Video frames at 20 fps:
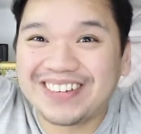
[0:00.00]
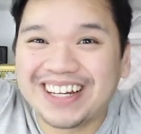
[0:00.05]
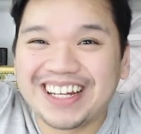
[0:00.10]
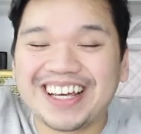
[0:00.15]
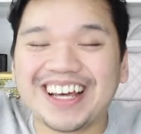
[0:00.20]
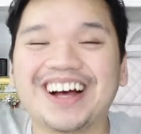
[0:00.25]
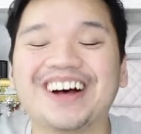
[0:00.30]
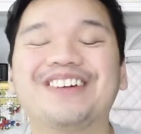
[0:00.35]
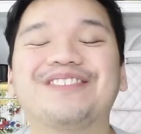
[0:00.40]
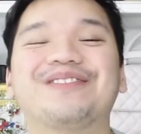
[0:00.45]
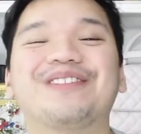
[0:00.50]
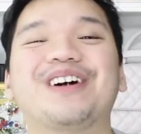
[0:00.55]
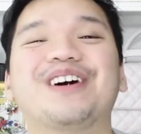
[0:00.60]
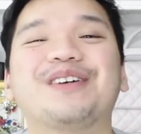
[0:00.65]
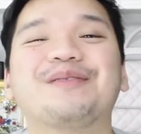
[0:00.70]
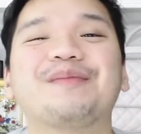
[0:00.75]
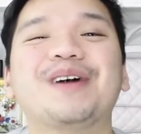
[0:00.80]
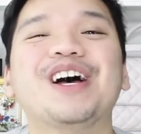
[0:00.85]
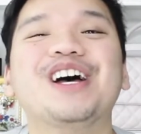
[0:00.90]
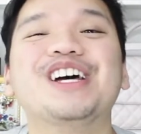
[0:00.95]
video
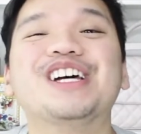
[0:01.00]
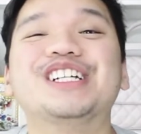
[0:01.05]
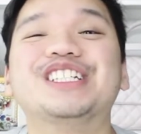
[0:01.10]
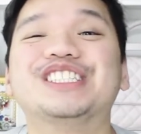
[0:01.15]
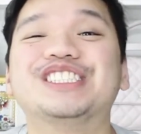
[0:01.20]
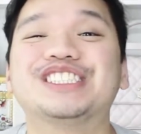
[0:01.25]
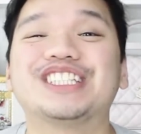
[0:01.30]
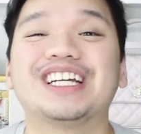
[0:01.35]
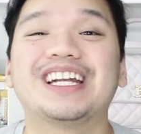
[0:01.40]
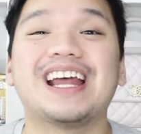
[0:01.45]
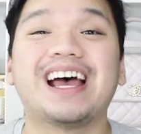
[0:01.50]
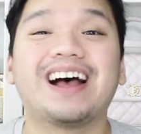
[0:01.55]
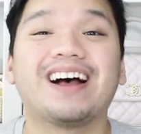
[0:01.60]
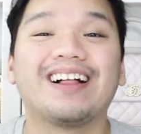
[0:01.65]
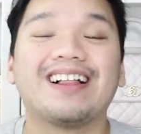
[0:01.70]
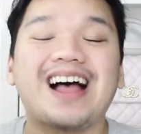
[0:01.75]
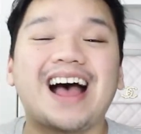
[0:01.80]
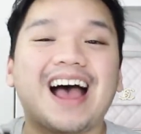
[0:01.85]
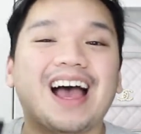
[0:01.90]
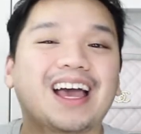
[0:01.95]
from
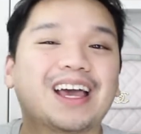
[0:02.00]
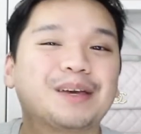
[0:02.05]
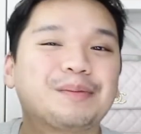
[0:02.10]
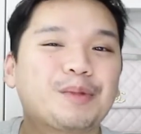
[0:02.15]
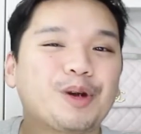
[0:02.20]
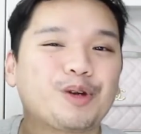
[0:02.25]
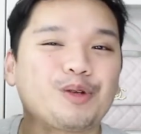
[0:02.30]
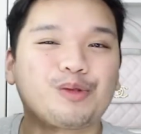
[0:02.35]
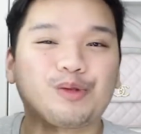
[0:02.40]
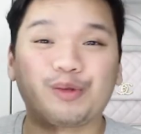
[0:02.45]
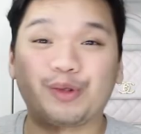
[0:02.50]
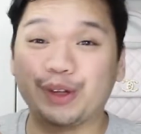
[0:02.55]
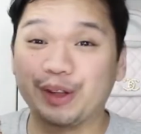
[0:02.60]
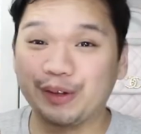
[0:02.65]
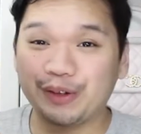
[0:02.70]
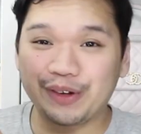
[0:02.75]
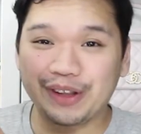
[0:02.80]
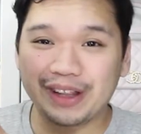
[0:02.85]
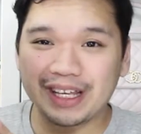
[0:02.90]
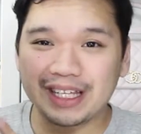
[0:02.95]
Chanel. I'm
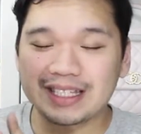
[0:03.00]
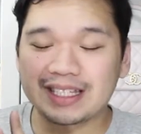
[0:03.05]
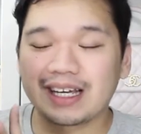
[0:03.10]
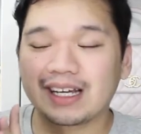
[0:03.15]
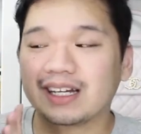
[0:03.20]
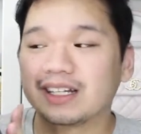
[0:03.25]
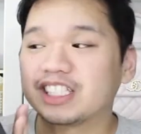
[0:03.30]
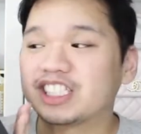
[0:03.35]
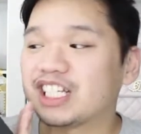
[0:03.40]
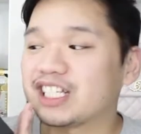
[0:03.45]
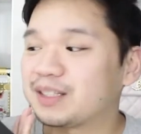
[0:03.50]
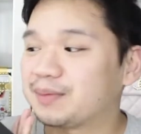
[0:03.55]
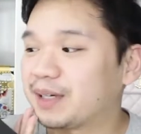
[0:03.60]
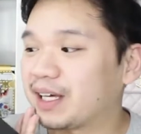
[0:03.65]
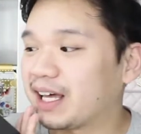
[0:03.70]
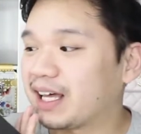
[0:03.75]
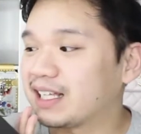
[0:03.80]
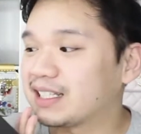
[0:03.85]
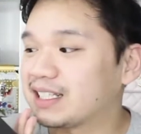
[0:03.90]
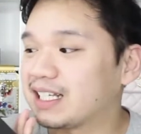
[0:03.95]
really excited just
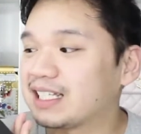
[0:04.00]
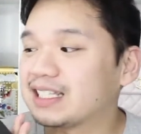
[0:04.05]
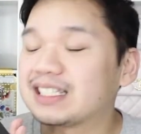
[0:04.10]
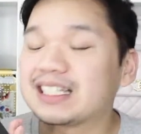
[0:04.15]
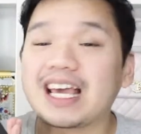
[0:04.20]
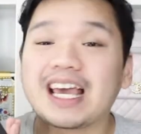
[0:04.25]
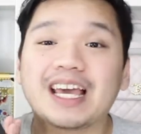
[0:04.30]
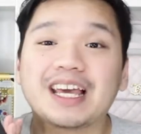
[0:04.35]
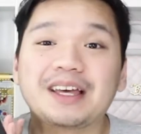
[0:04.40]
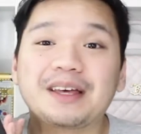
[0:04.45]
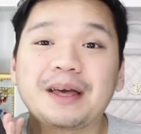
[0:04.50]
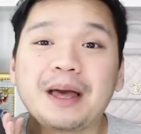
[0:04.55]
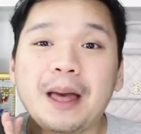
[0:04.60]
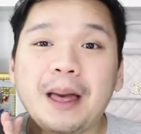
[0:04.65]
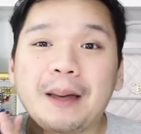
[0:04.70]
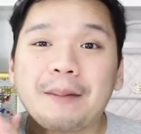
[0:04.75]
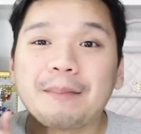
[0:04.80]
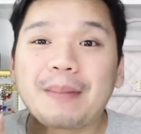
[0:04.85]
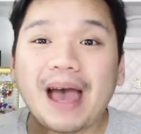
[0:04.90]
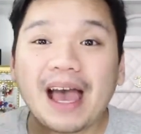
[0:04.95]
because it's a
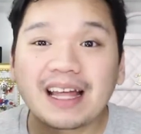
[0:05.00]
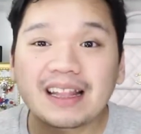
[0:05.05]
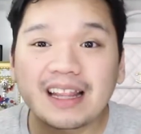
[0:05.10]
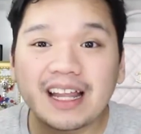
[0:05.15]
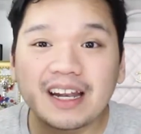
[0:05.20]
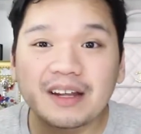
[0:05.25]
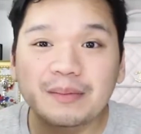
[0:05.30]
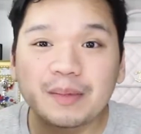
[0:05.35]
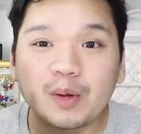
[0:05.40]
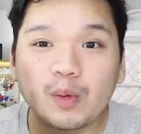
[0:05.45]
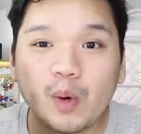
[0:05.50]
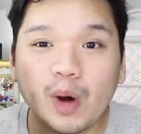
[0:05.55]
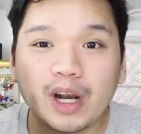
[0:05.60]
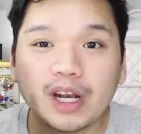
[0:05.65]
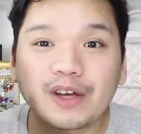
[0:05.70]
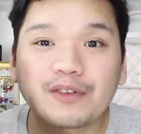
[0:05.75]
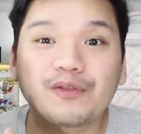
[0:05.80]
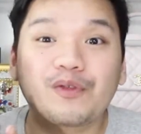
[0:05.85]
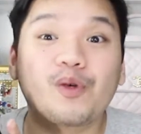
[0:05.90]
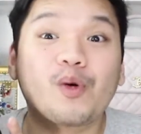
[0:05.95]
bag that I've been
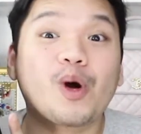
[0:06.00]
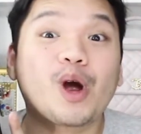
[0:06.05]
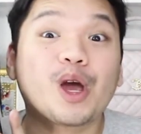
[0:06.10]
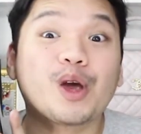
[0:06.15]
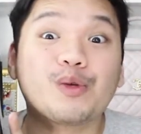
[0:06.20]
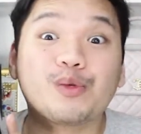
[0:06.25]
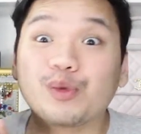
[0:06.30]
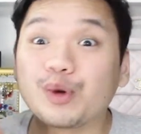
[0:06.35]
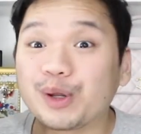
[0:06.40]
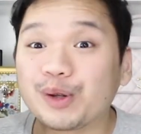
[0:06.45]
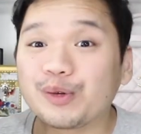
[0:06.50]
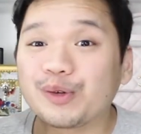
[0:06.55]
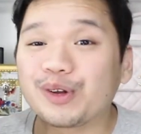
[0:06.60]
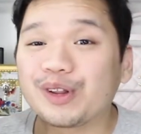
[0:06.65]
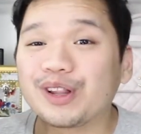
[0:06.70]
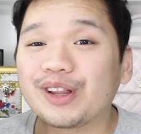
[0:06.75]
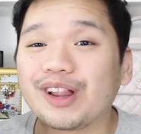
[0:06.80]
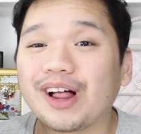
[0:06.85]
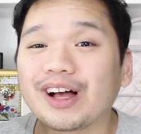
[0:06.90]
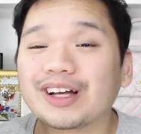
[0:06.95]
wanting for a really
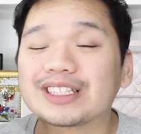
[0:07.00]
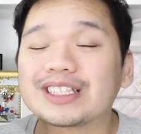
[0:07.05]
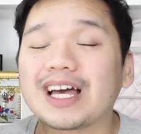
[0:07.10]
long